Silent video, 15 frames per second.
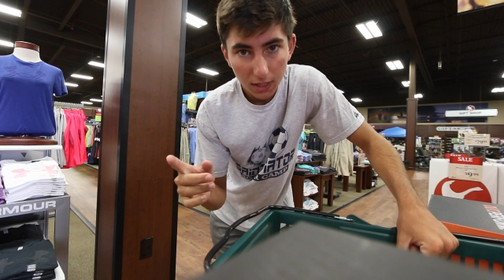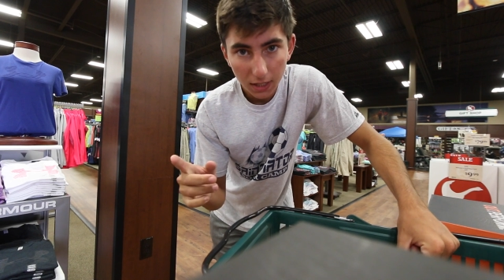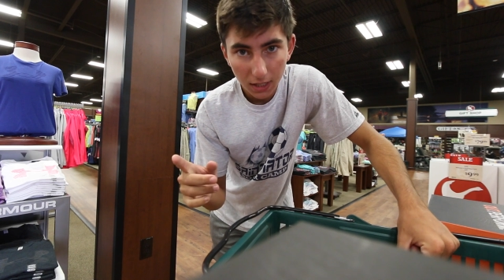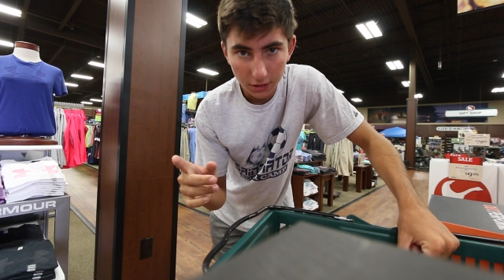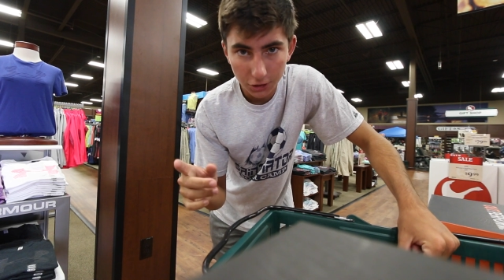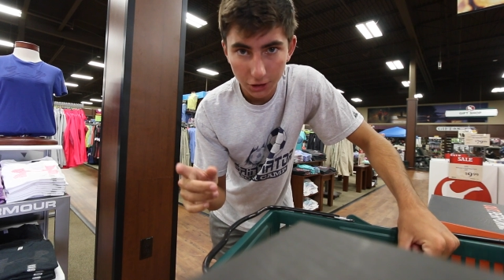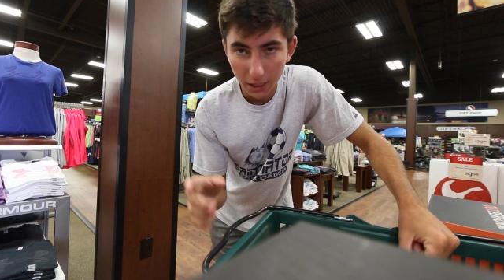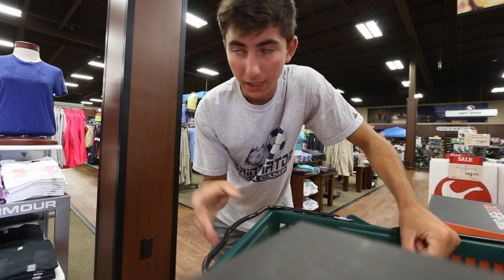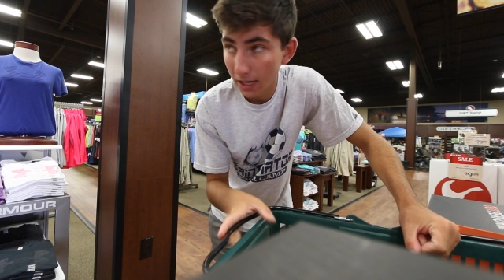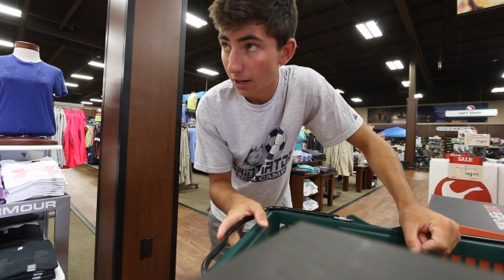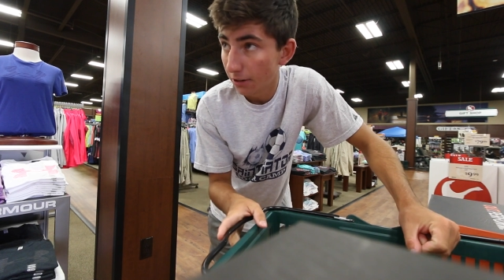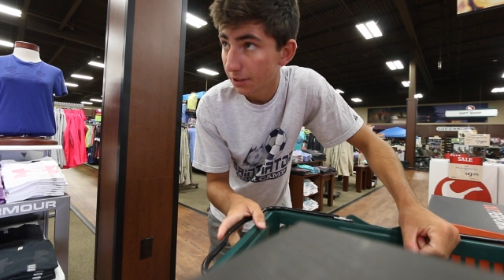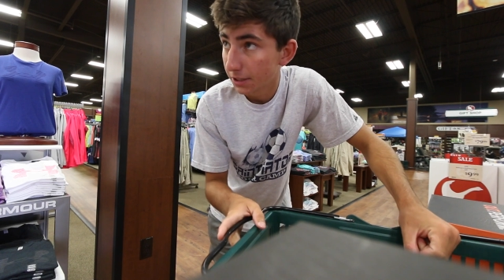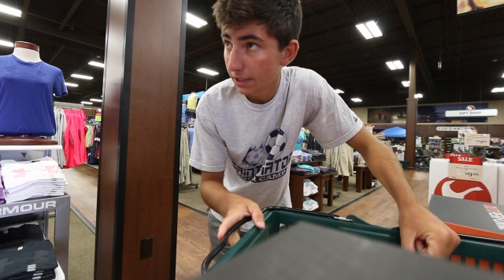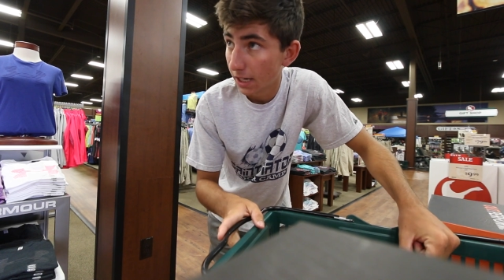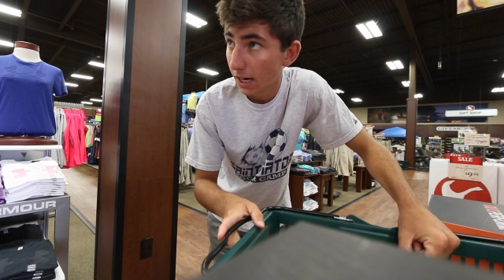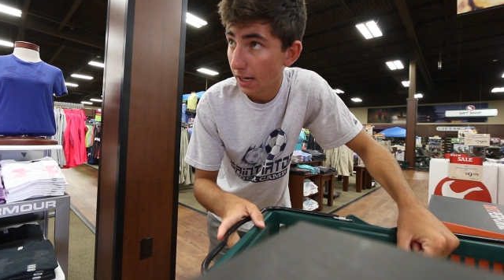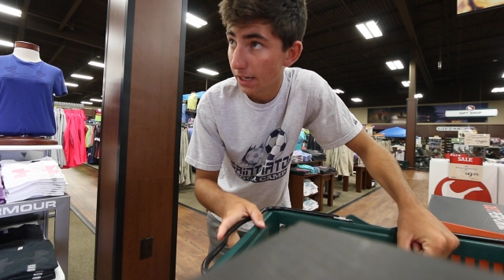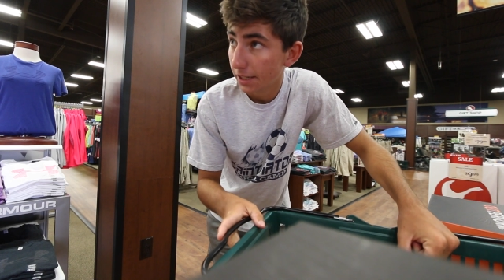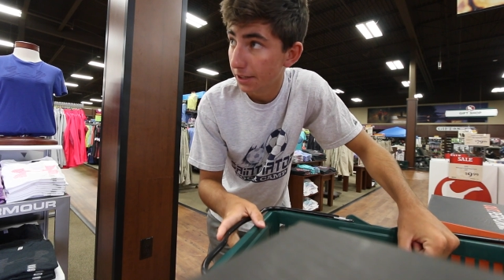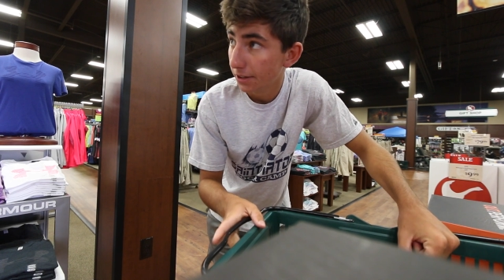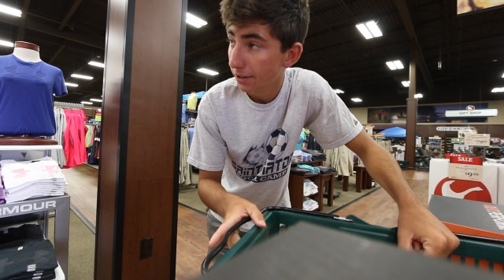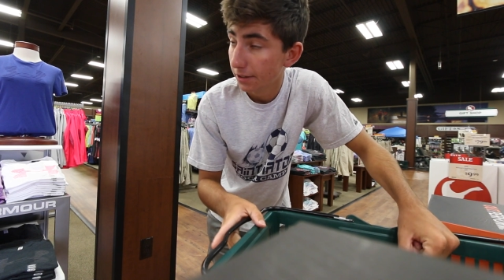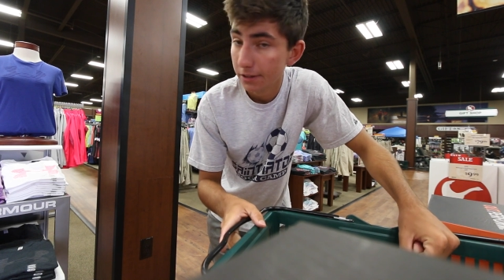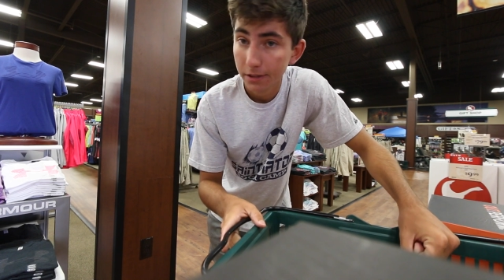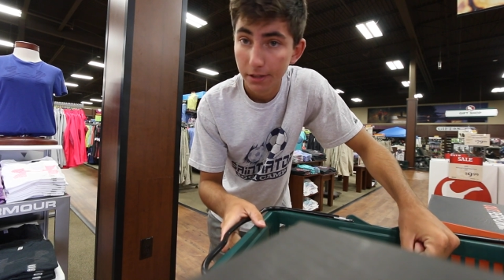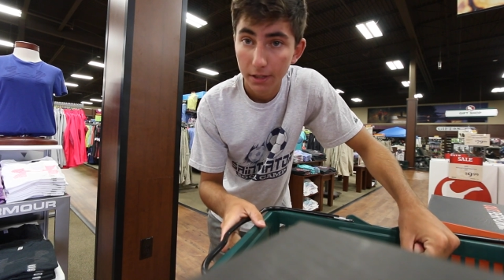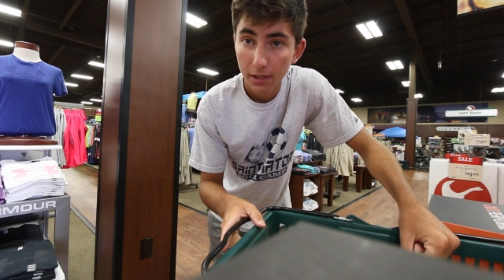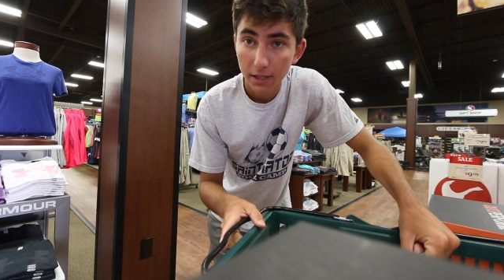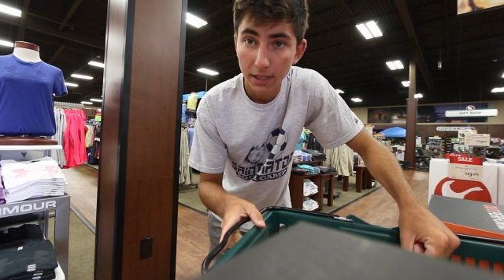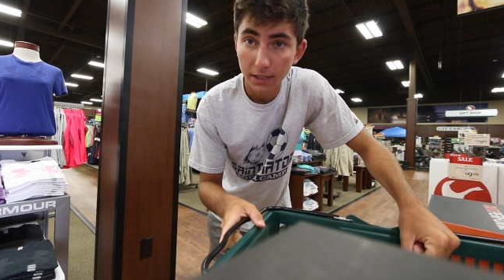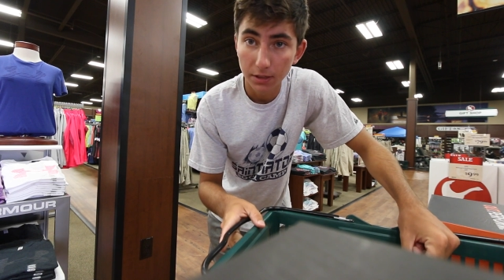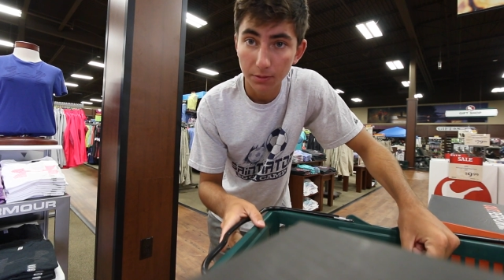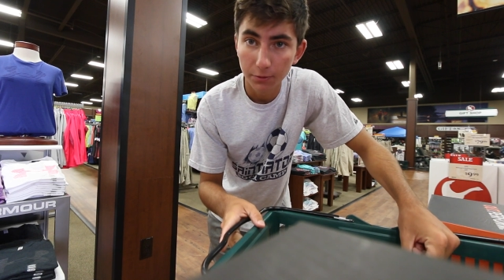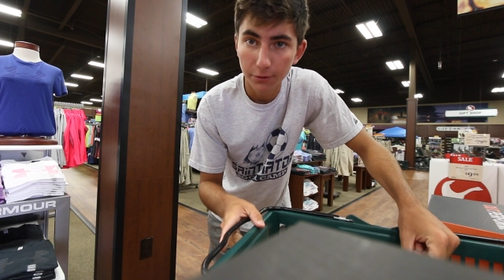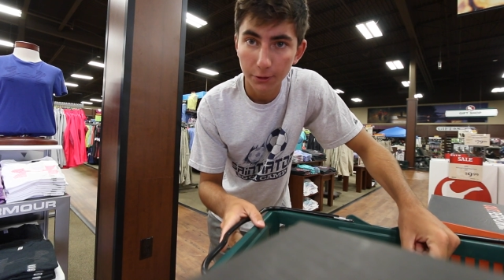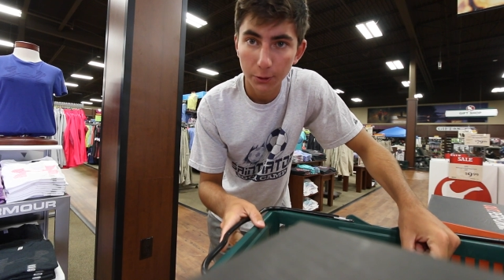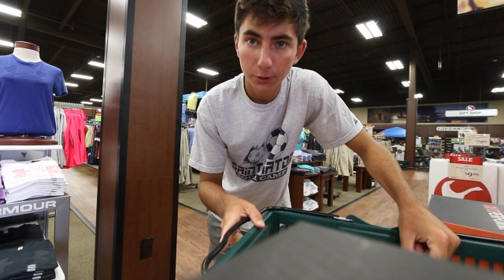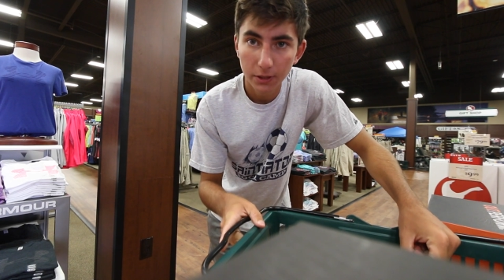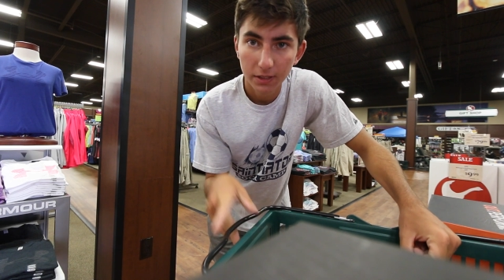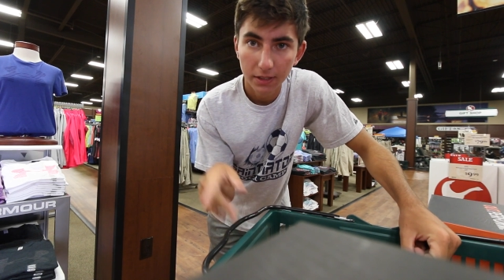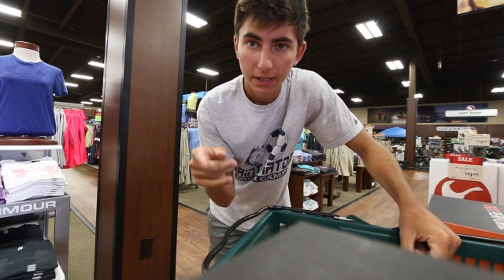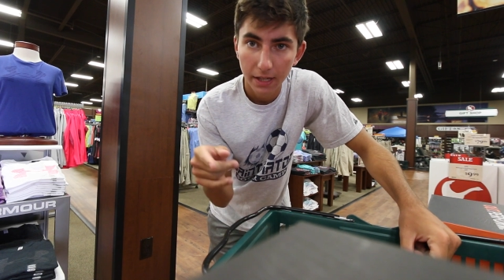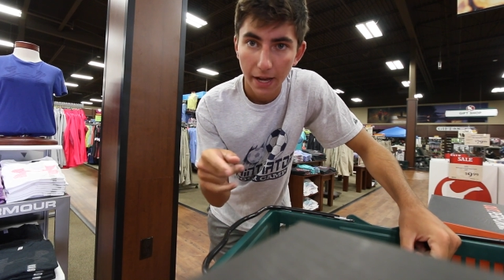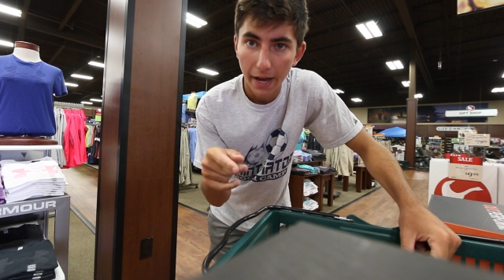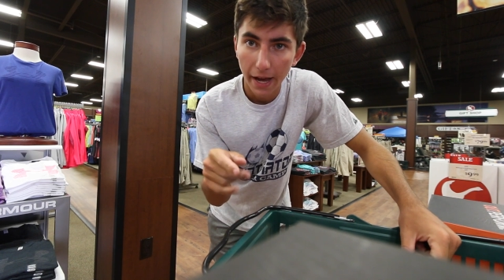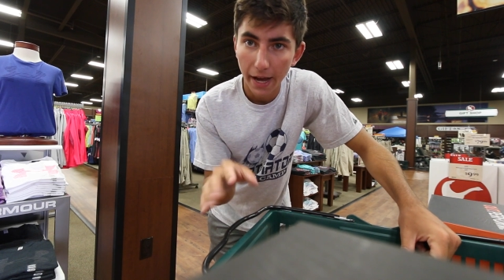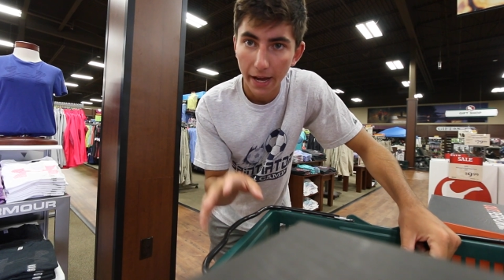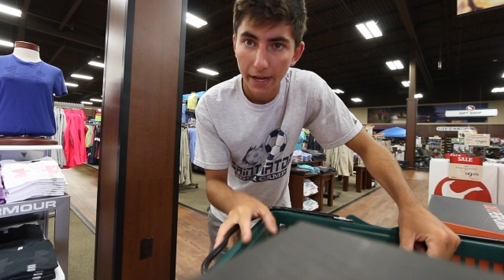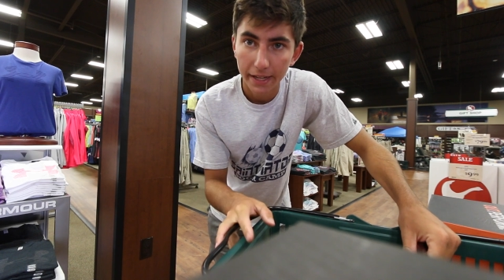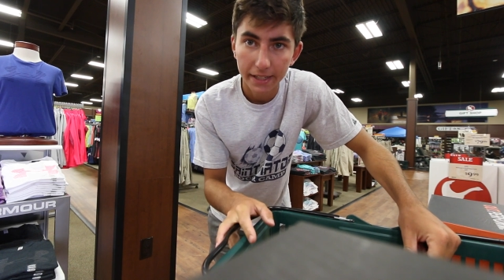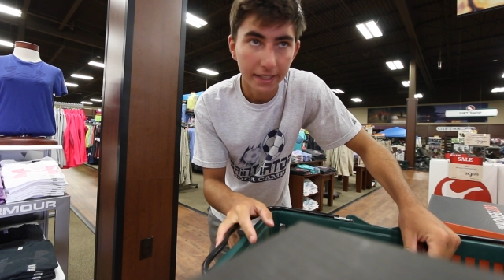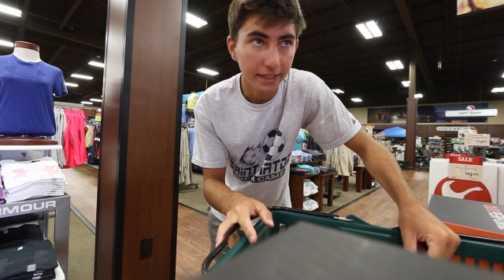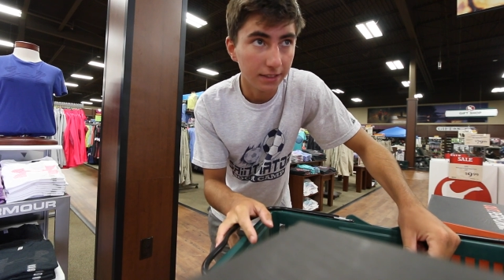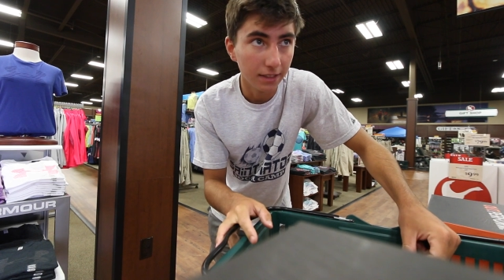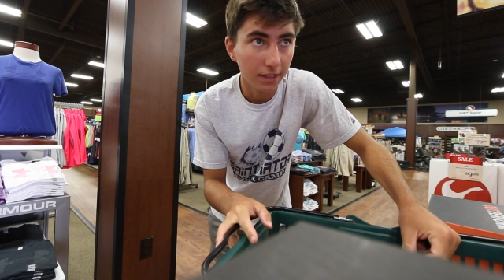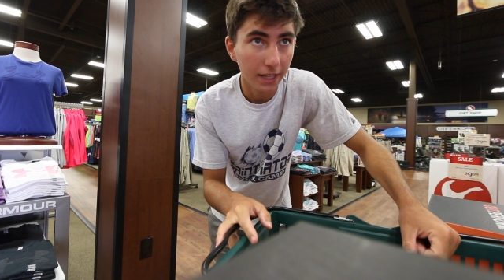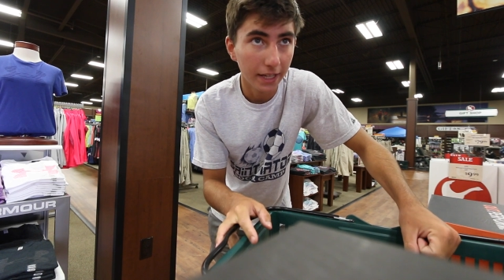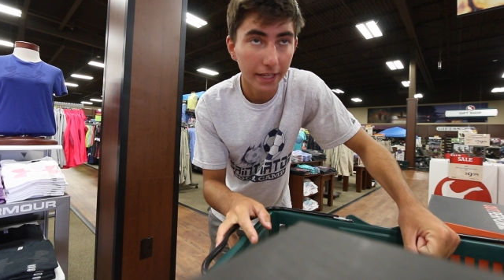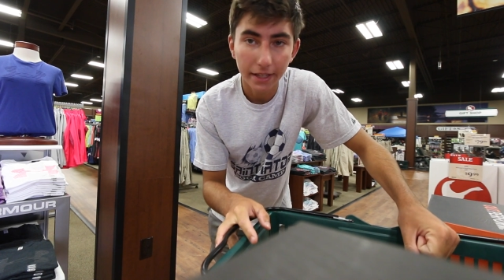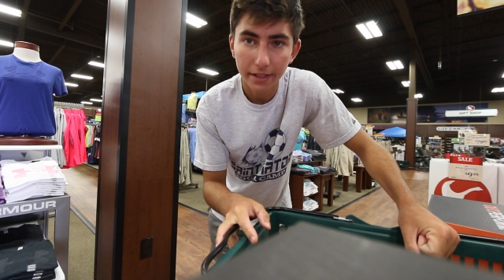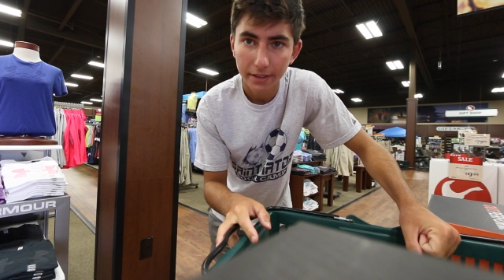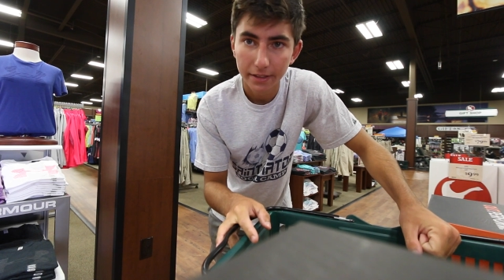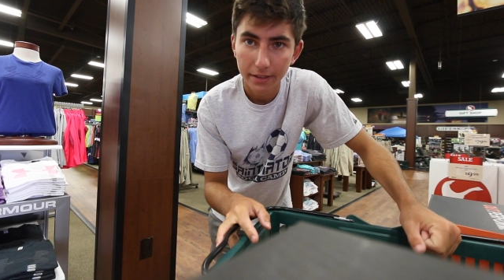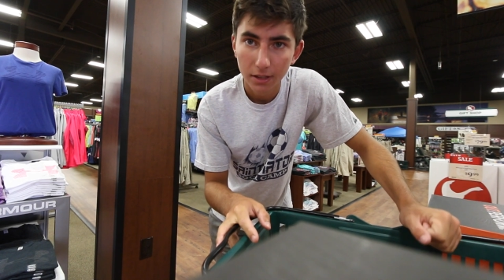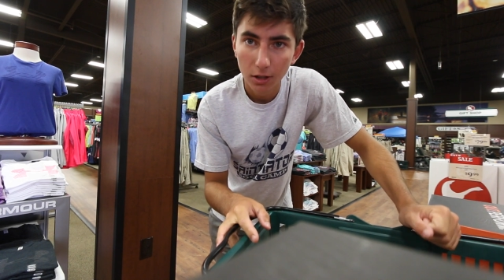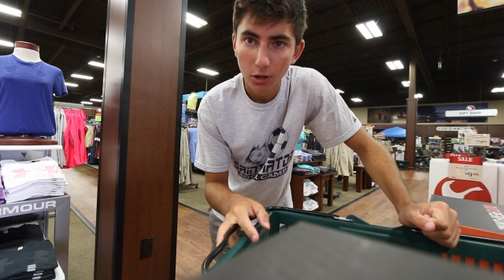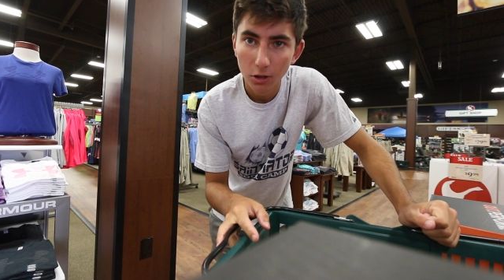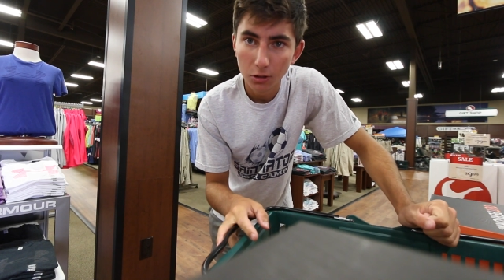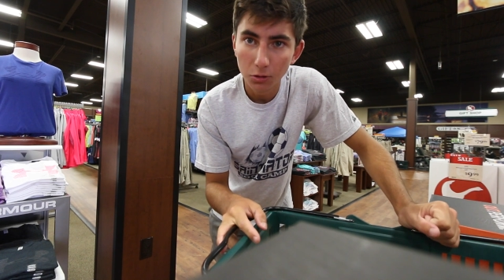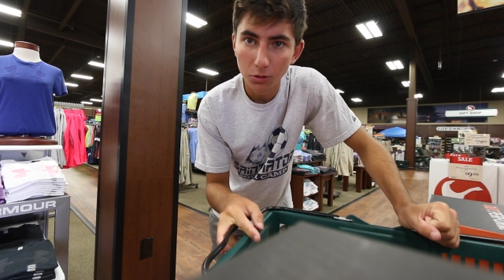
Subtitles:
Let's check out, get out of here, get some food, get to the lake, do